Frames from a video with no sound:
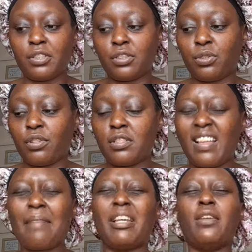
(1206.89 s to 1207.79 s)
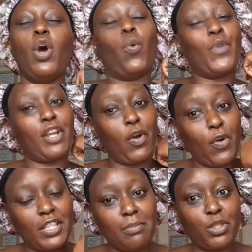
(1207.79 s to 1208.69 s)
So, I mean, we
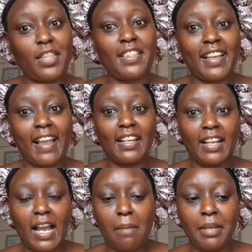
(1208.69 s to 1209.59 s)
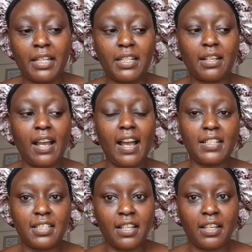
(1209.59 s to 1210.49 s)
call them so that they can come and
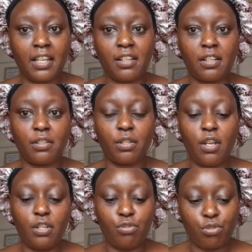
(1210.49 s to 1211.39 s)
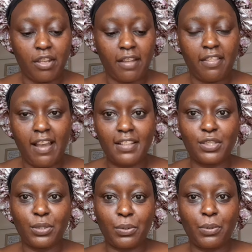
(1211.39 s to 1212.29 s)
cut the cake together.
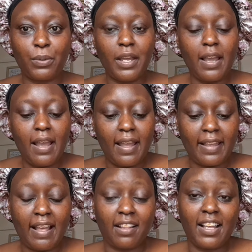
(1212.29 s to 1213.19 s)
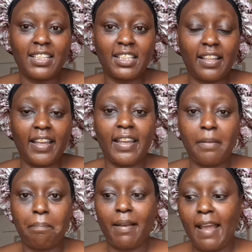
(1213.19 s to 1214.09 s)
So, yeah, that's the
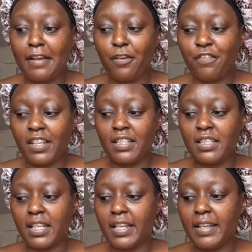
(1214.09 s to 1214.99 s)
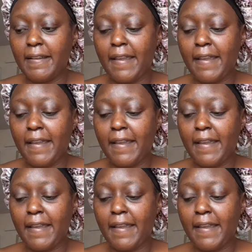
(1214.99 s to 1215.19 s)
plan of the day.